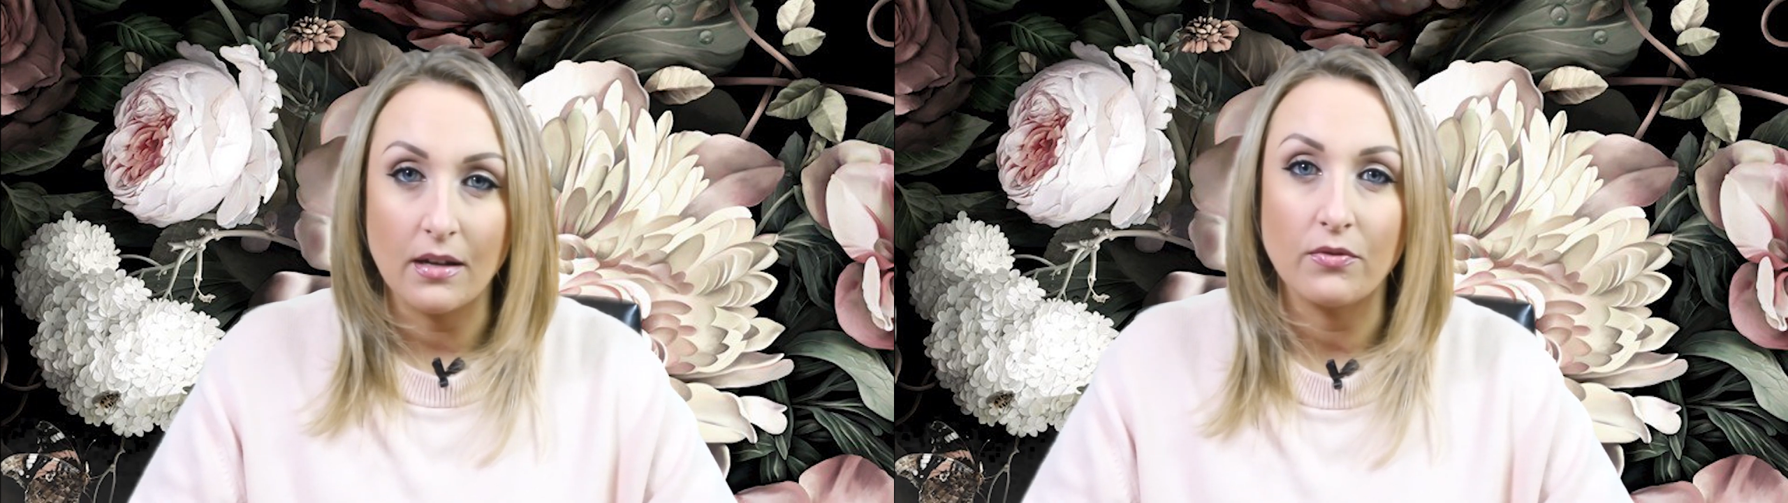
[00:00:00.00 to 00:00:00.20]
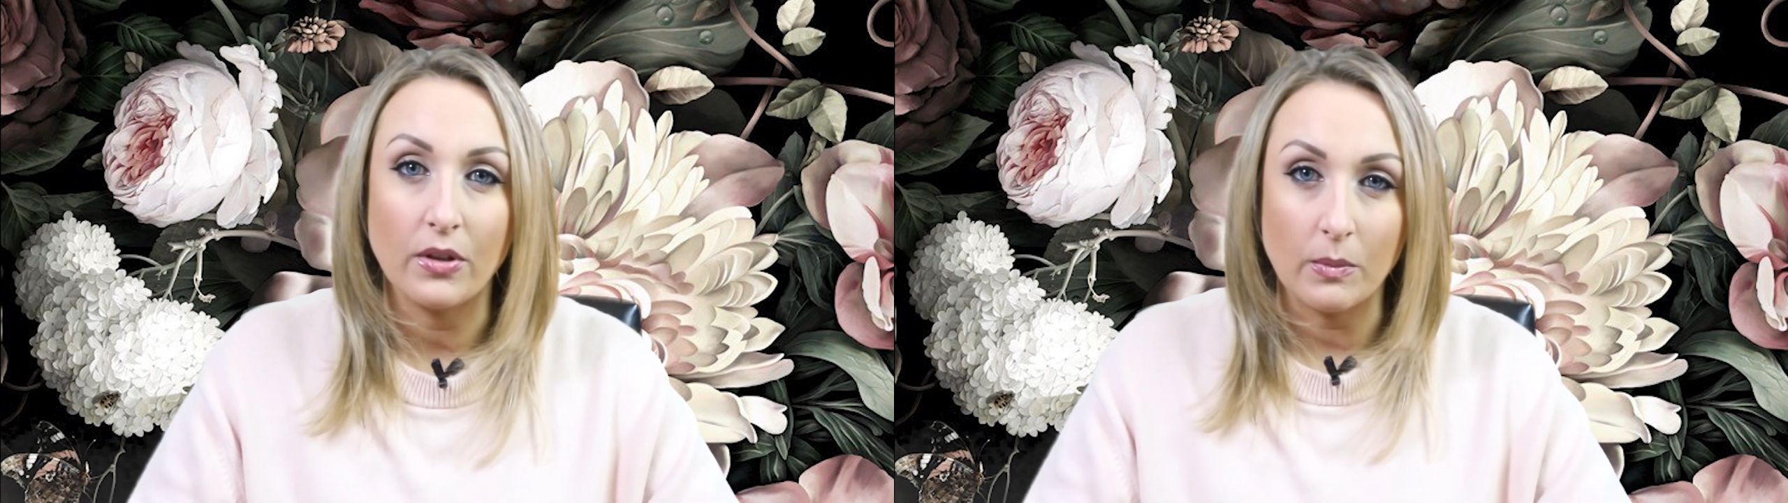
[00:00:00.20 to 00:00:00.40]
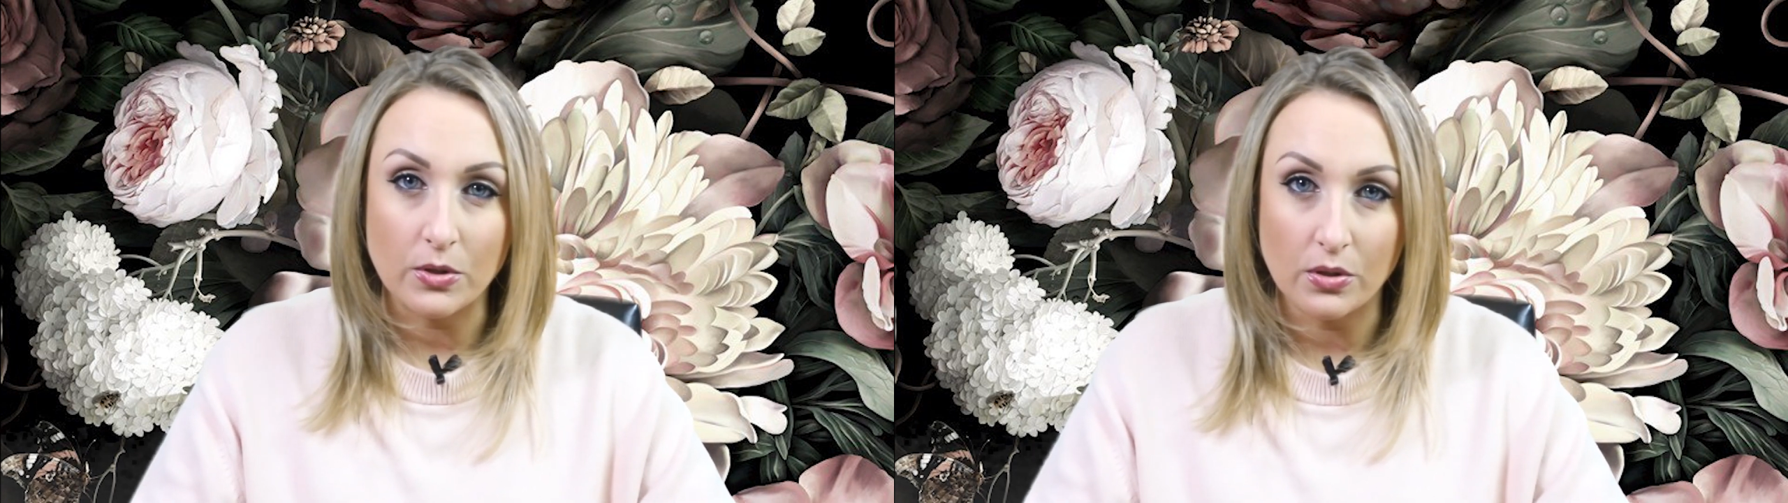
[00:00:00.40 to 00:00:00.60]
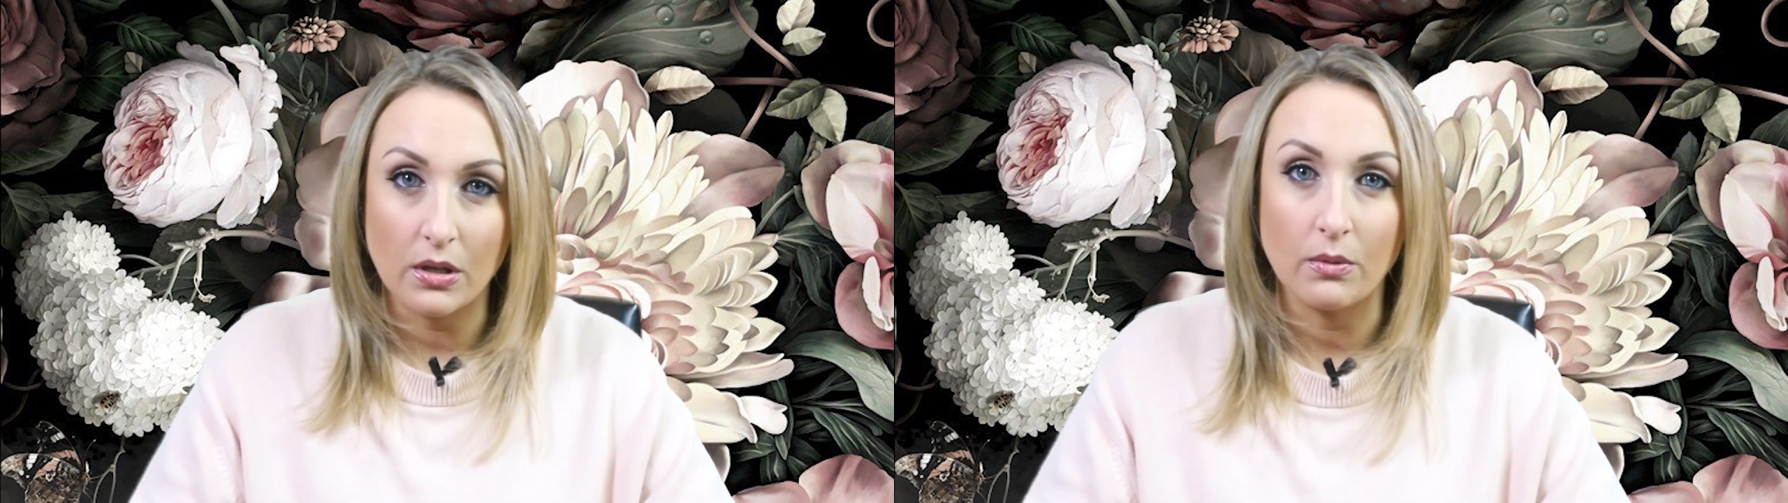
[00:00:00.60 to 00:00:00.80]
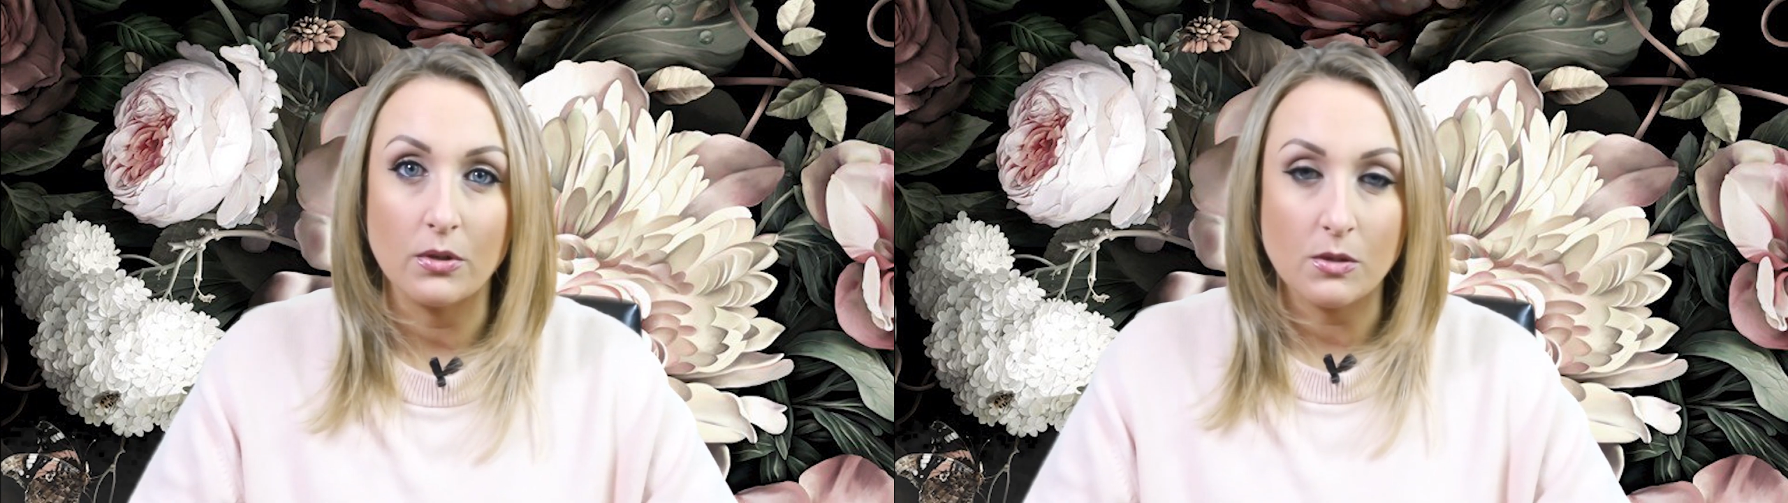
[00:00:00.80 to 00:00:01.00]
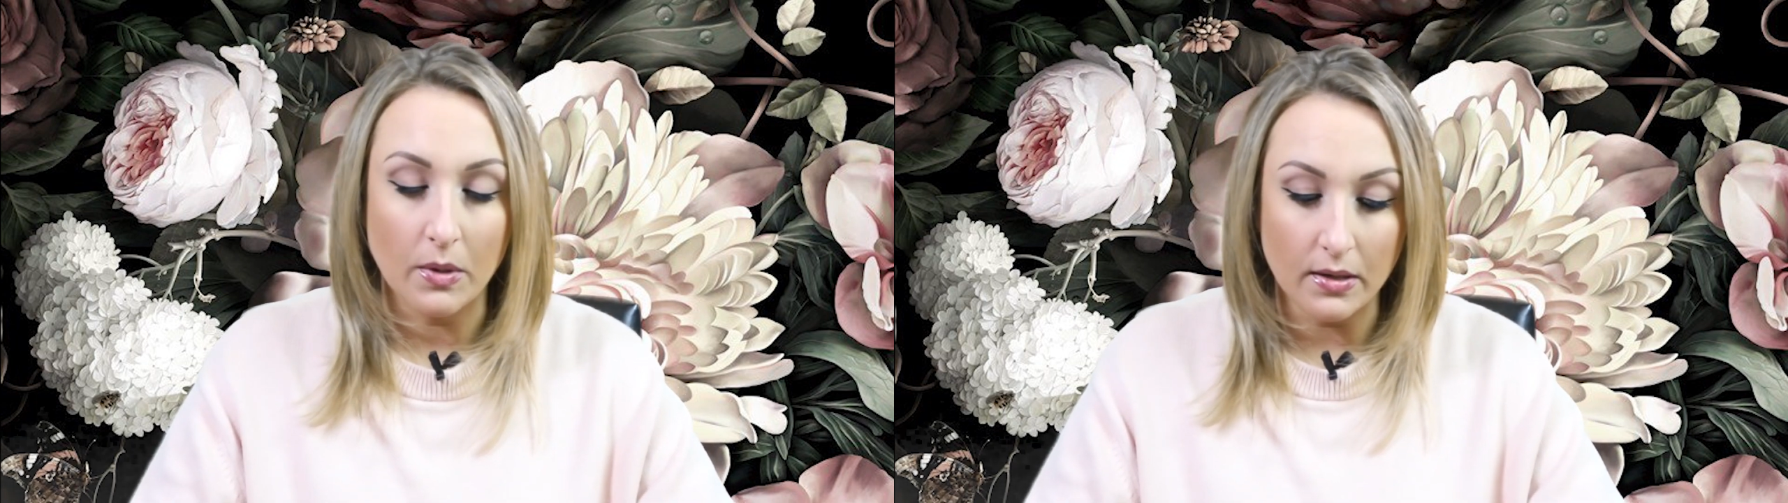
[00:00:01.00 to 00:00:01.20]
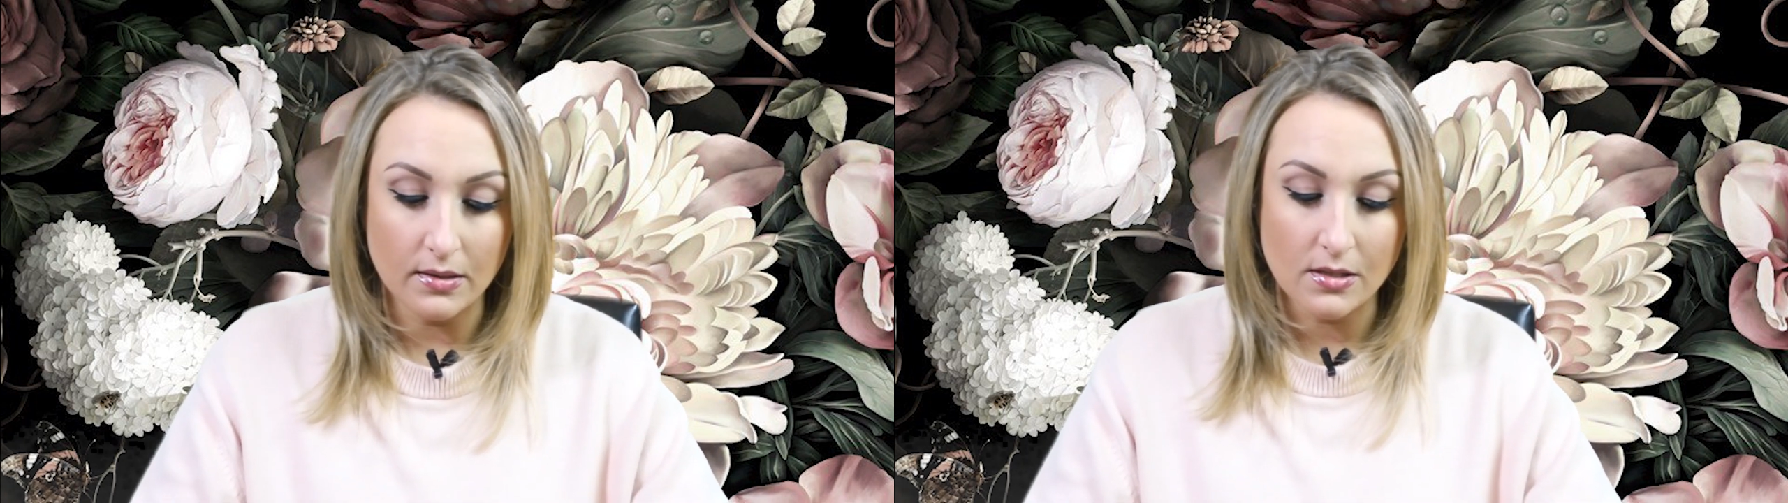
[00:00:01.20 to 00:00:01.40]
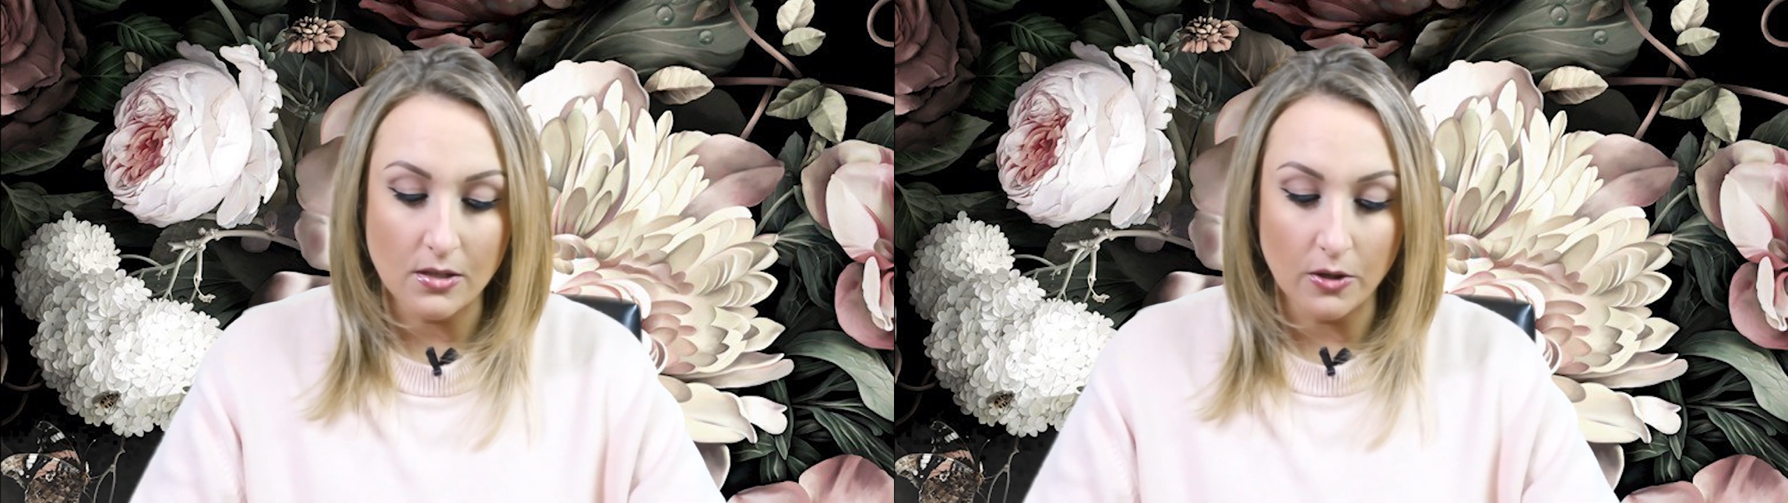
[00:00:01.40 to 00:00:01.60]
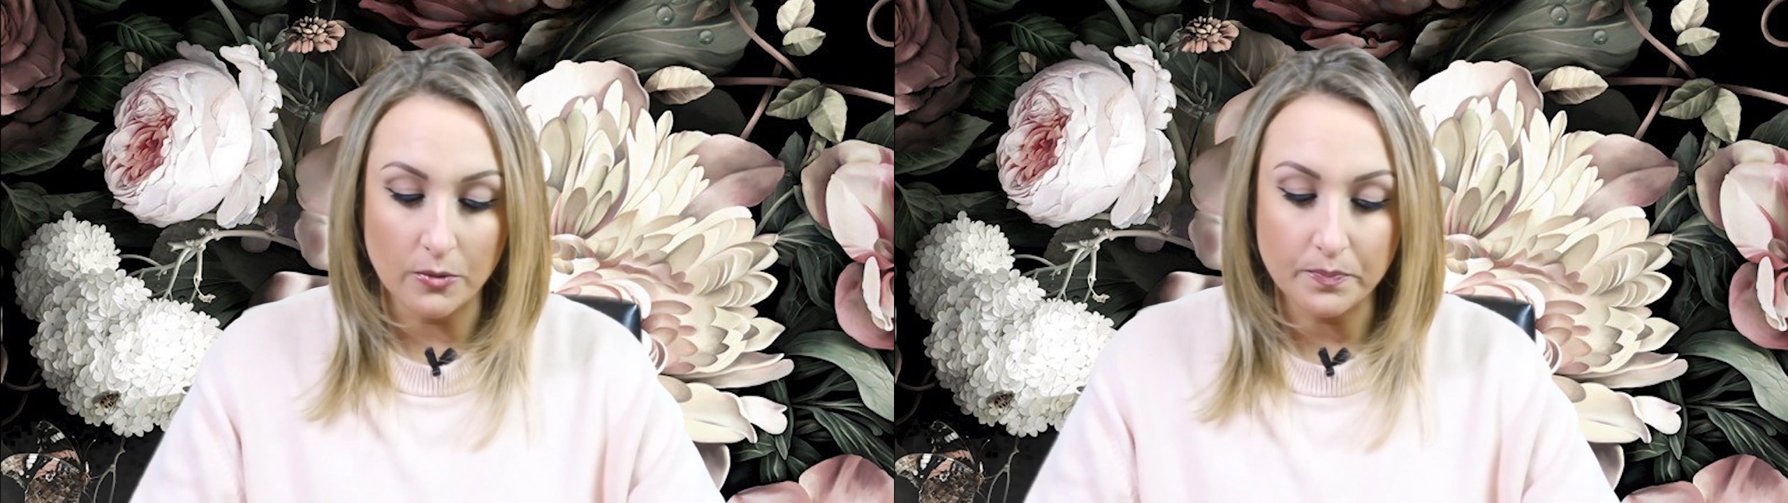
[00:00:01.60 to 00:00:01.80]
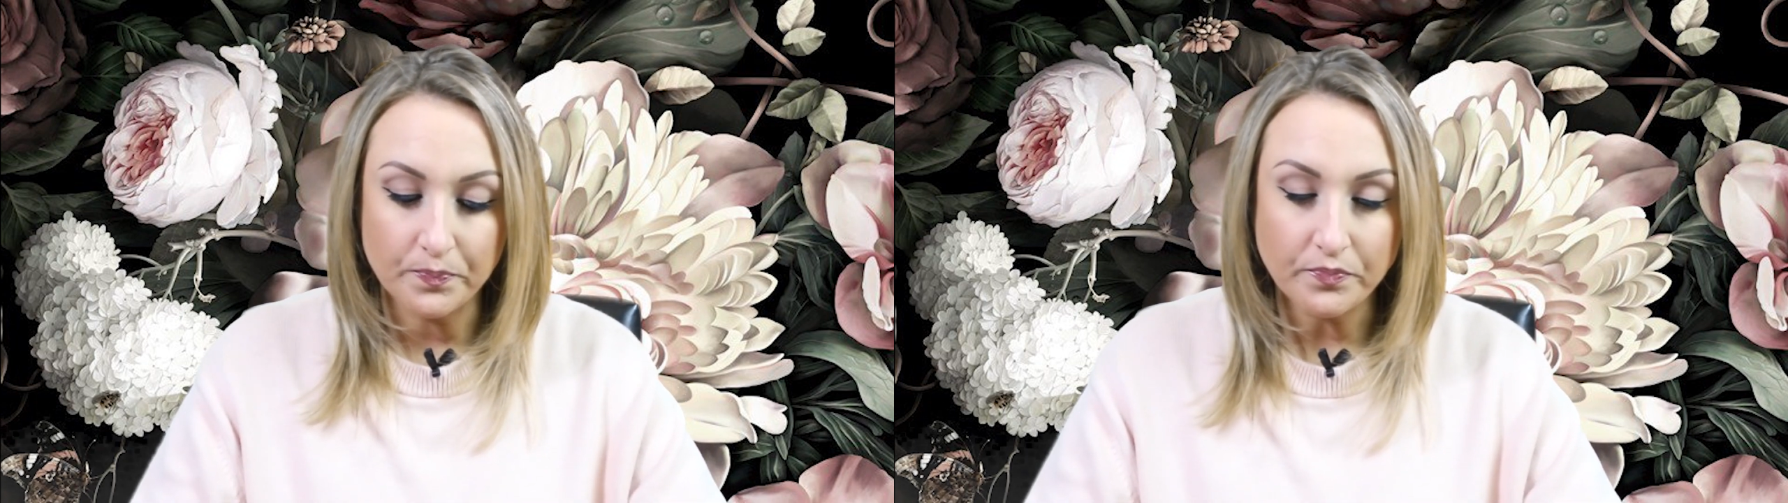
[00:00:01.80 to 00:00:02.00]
inflammatory response. So